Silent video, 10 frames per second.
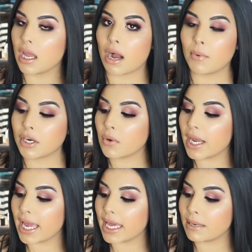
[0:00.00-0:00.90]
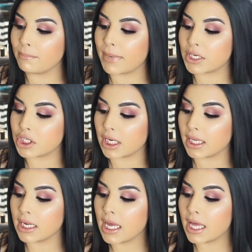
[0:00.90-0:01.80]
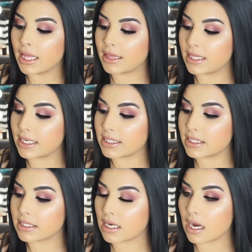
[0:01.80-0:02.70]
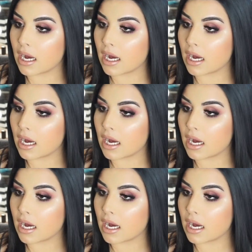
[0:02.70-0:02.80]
I want to go ahead and mention this